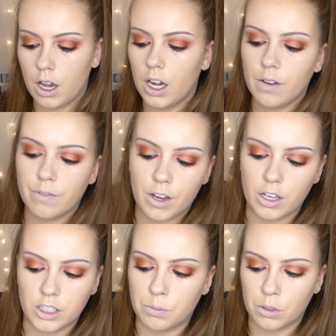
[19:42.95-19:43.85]
I love
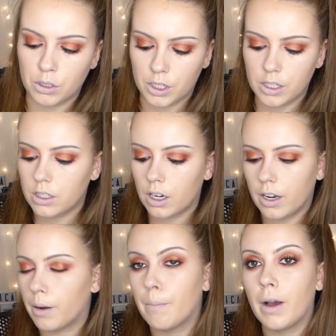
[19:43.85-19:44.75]
NARS's bronzers,
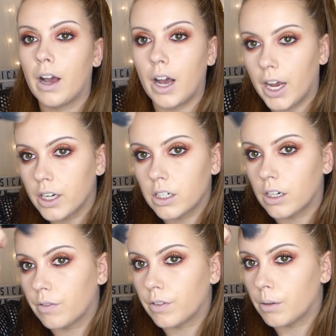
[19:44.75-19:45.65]
like I actually
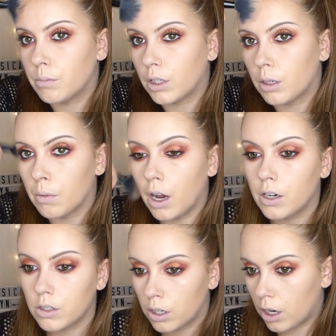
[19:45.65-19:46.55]
love them so
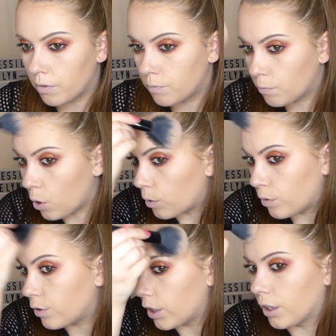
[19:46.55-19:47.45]
much. I've
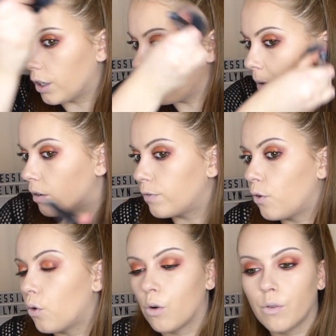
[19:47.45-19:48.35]
gone through about
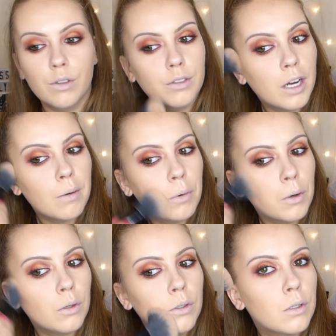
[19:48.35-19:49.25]
4 of the same
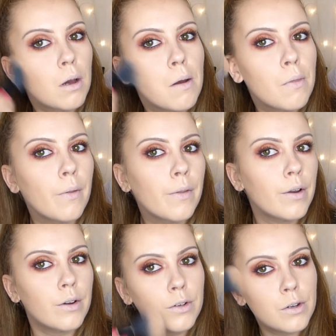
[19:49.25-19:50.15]
bronzer in like the
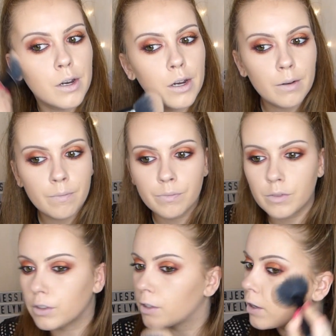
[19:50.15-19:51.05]
last year.
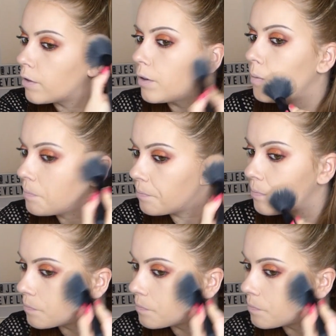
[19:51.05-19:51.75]
I just love them.